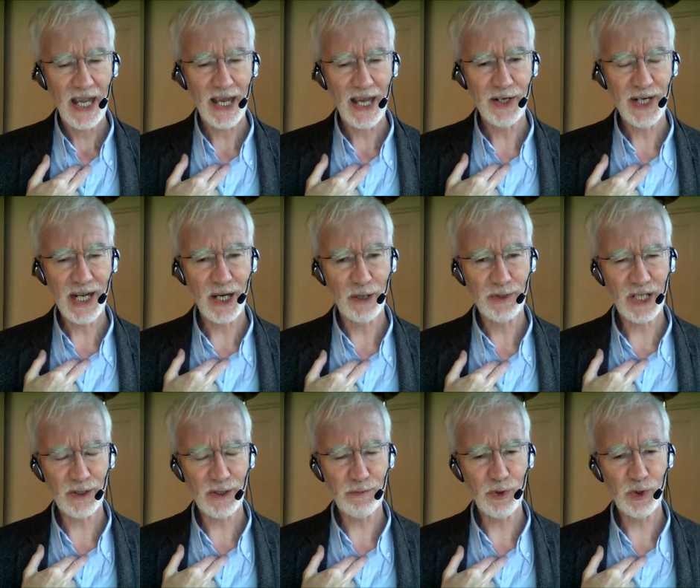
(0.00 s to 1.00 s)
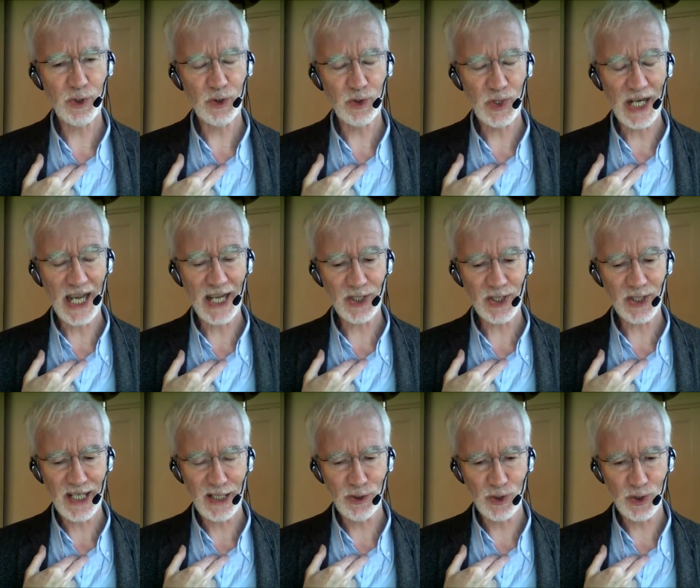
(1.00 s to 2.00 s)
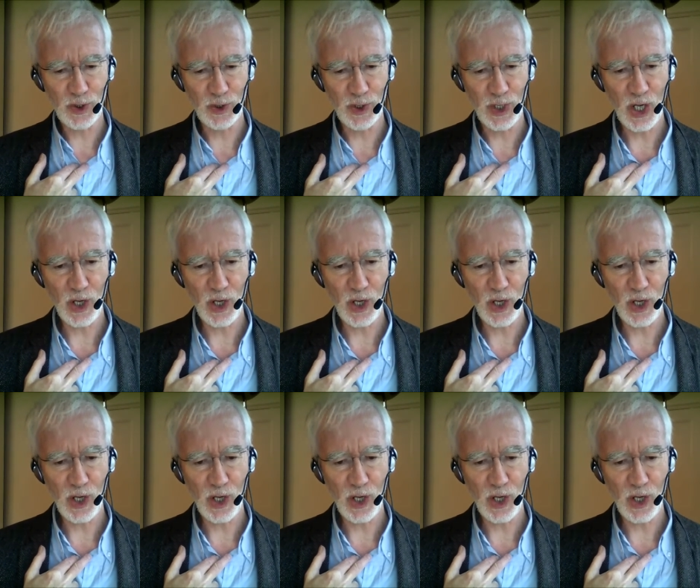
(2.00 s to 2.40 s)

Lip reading: And now just put your attention